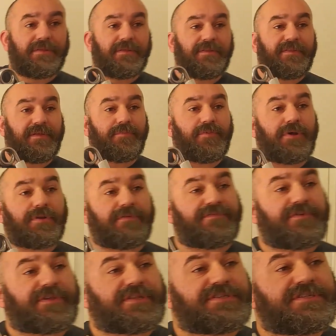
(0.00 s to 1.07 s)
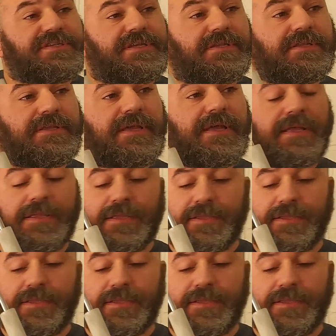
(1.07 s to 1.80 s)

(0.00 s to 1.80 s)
than, I don't know if you can see it, yeah,